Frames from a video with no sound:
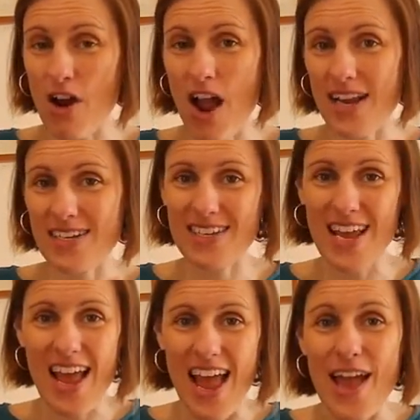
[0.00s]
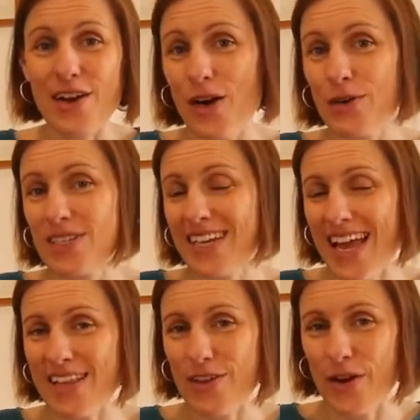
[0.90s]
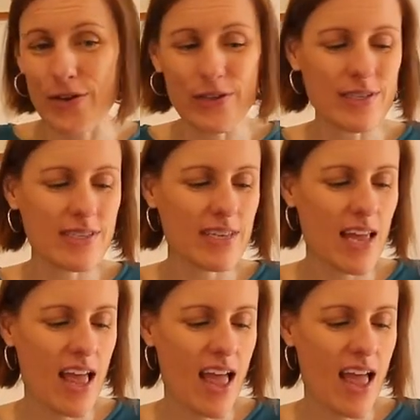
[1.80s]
right and alternate those.